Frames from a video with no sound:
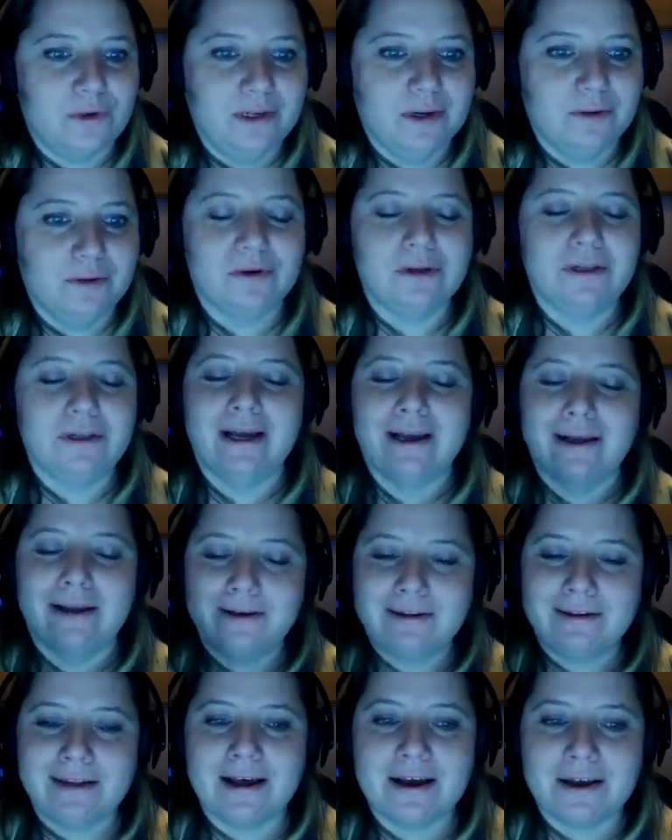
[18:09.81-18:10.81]
And we're like,
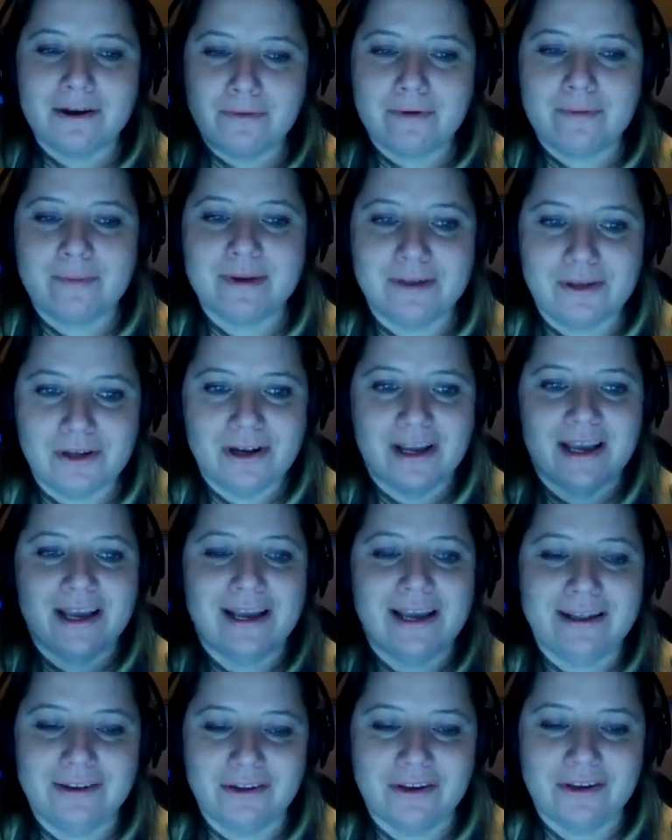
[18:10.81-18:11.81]
good luck. We've been
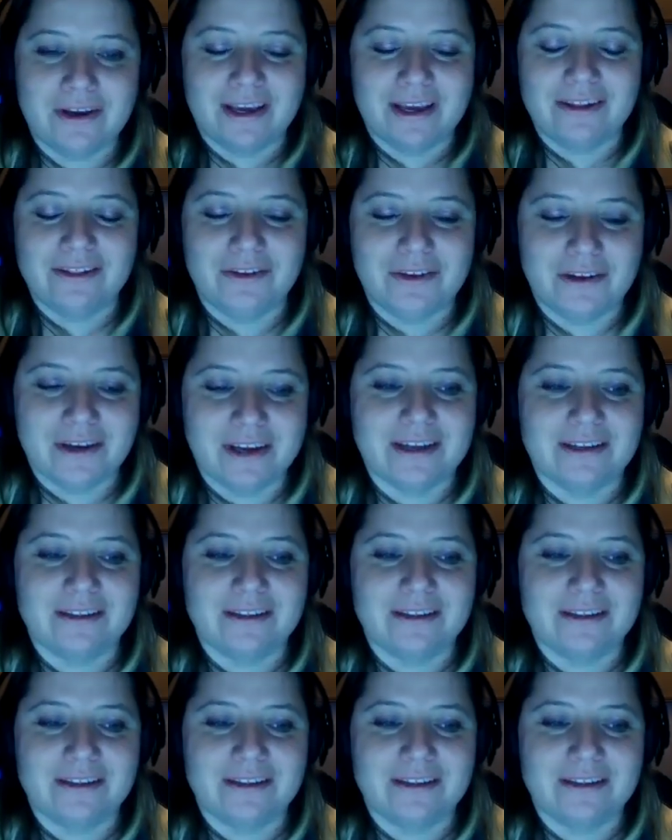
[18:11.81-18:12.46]
looking and looking and looking.